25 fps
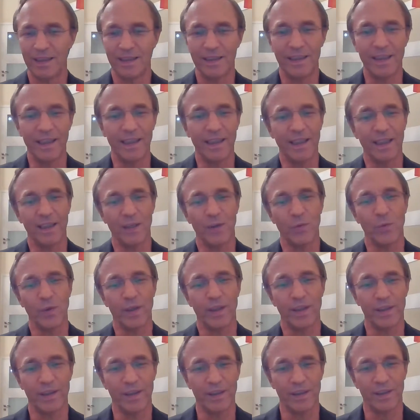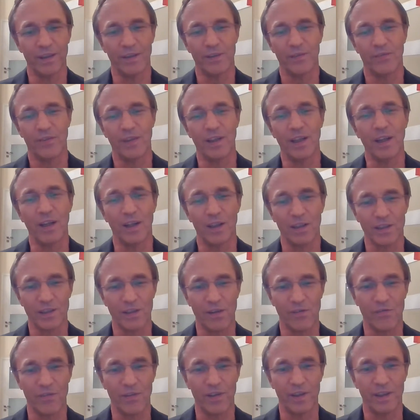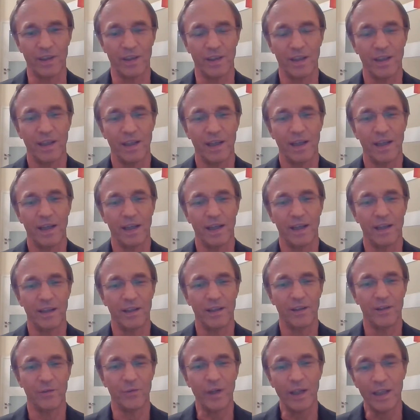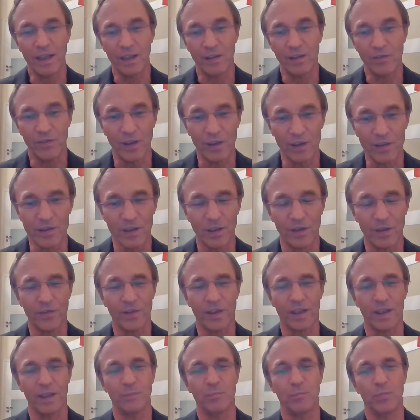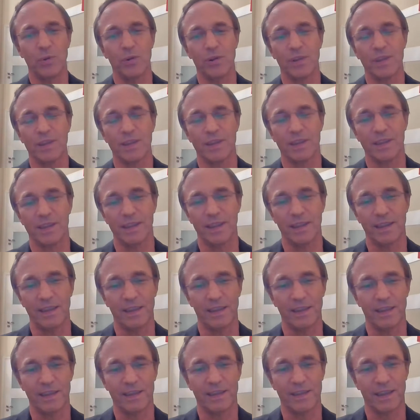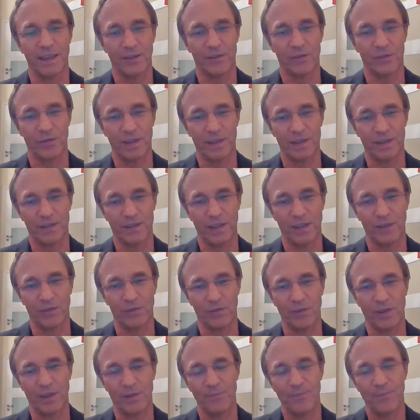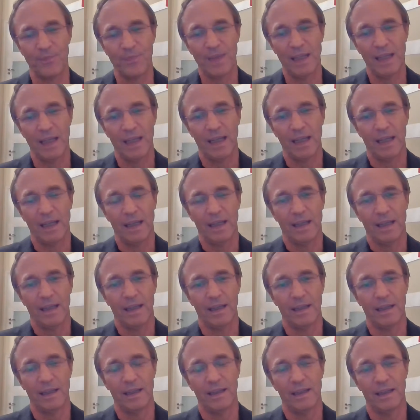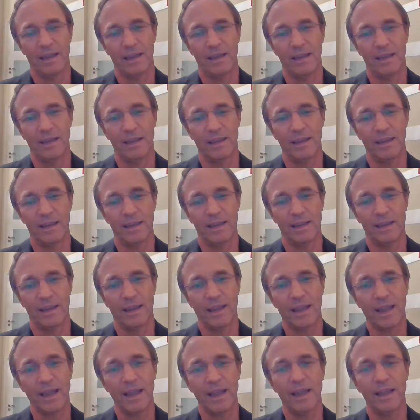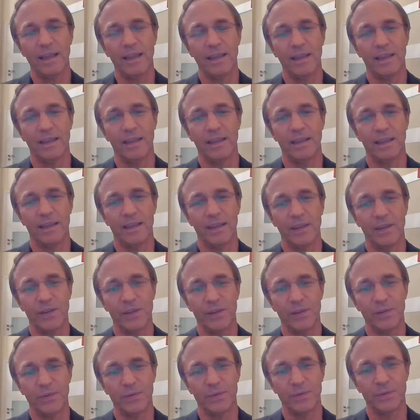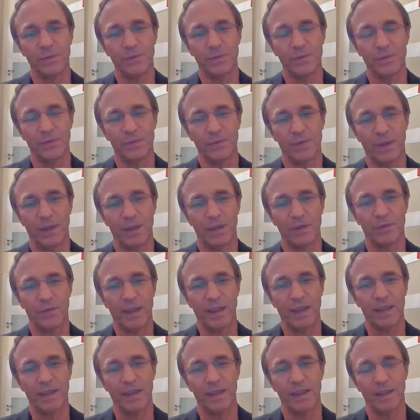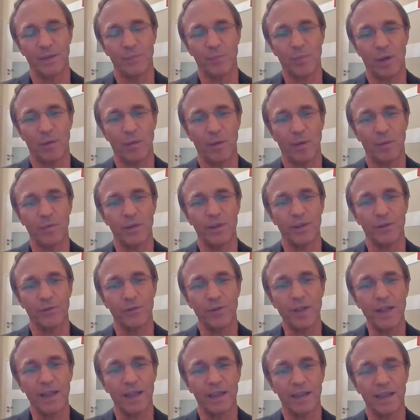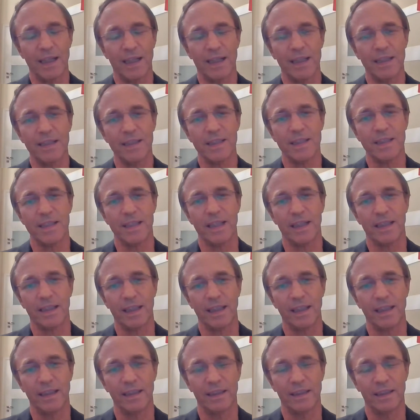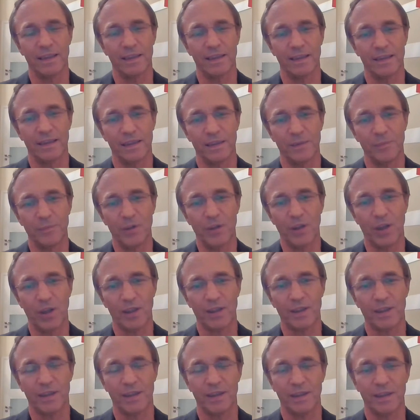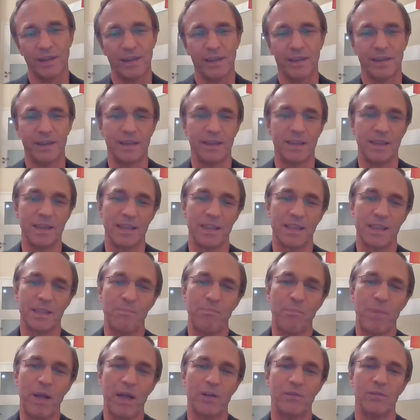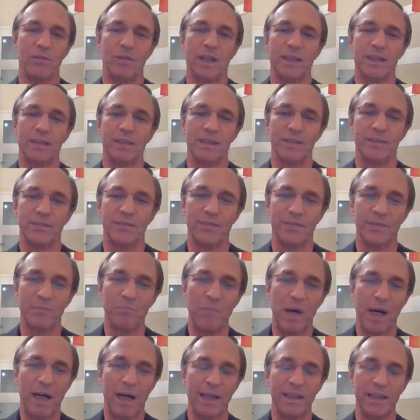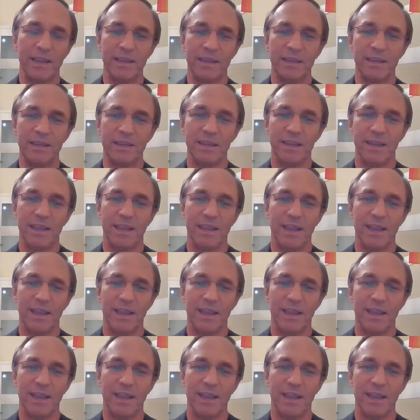dealing with philosophy, reading philosophical books, etc., etc. Again, you already probably realize that I am not a speculative mind.